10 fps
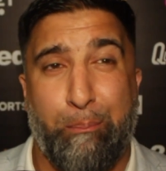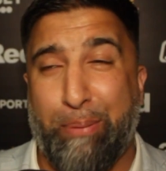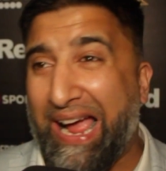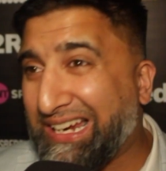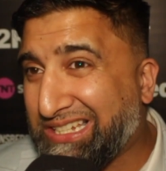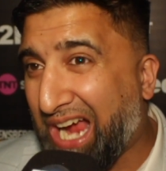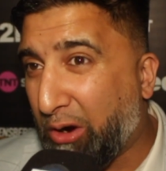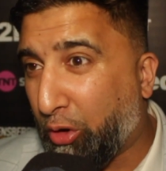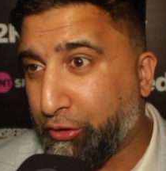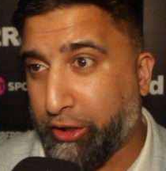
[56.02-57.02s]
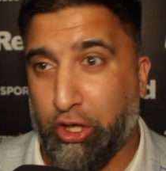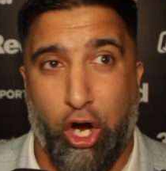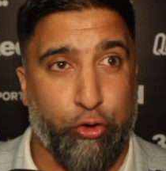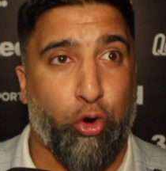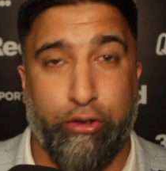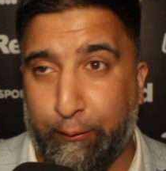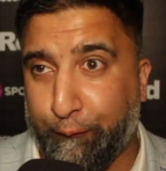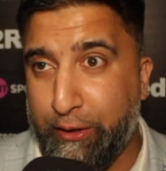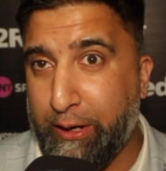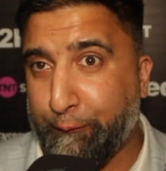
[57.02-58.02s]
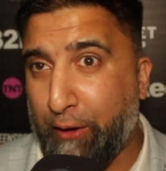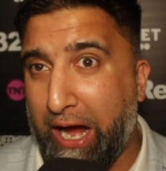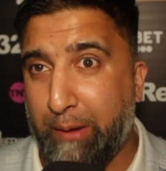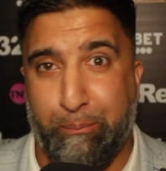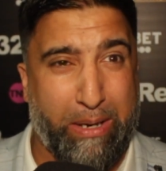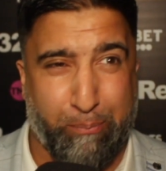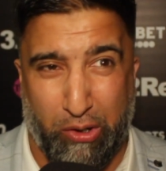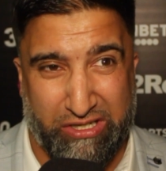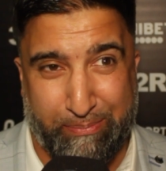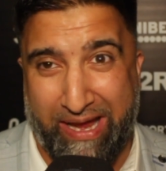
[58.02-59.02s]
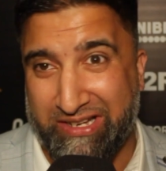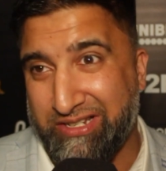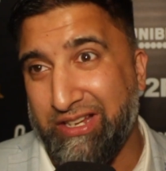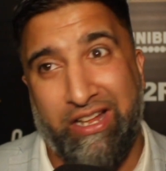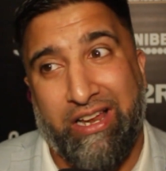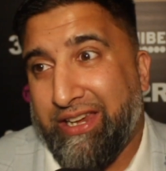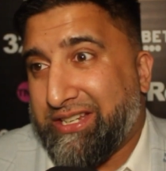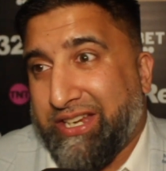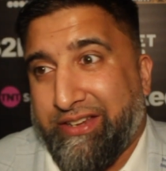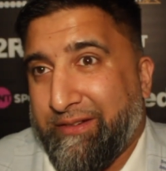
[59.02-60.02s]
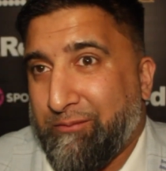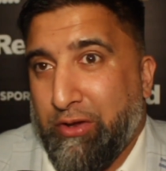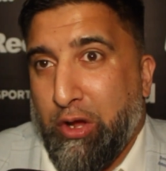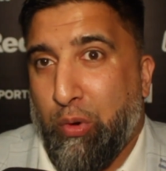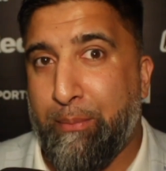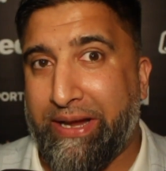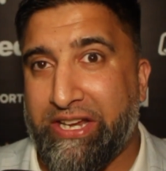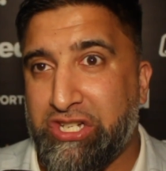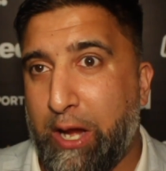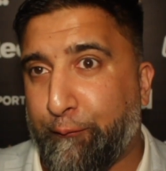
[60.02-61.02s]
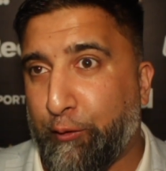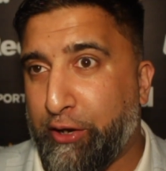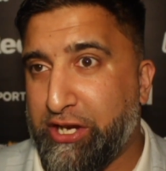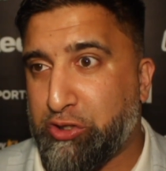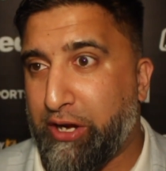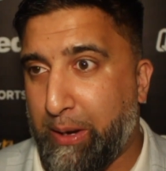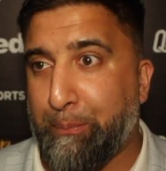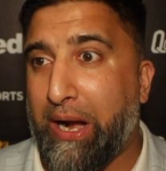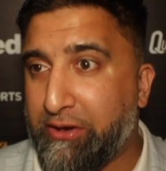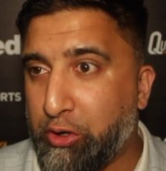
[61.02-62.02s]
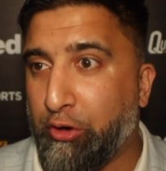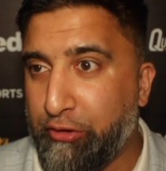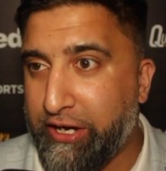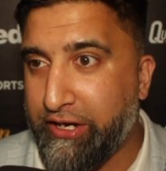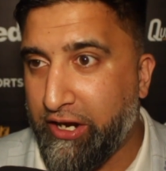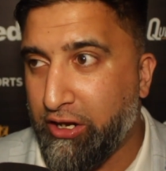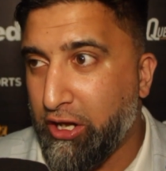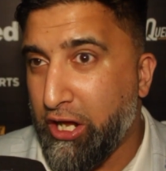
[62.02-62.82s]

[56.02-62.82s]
Packed out undercard, undefeated fight, big prospects. Listen, we're making Sheffield history at a brand new arena.